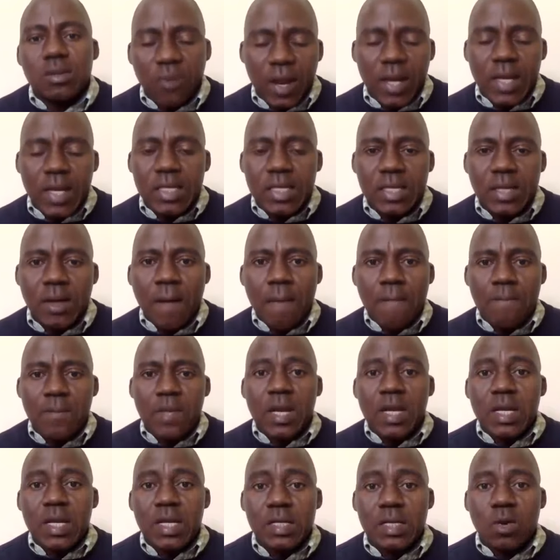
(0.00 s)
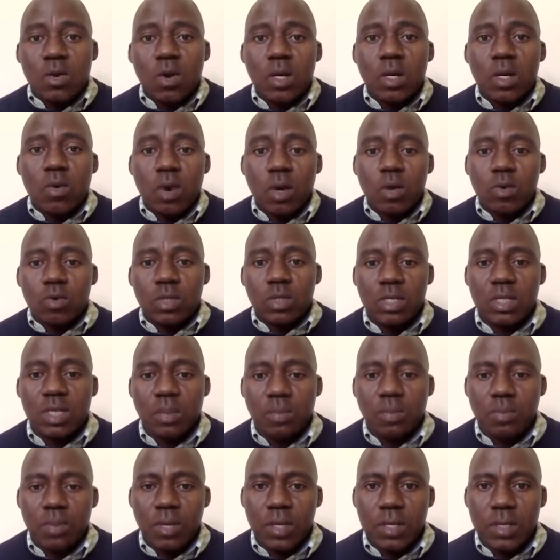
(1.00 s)
friends, then he's the only one who
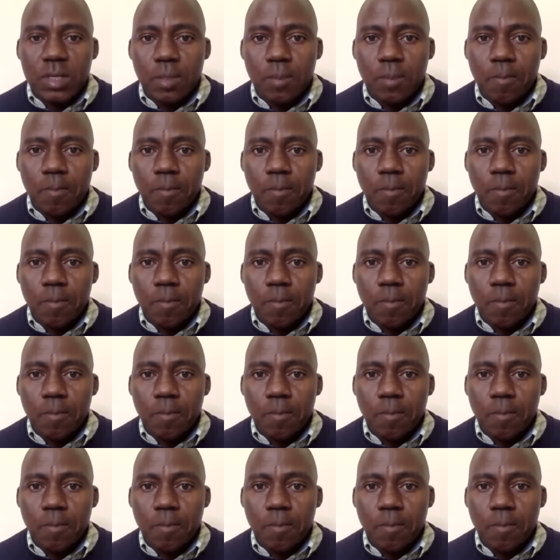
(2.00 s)
disappears.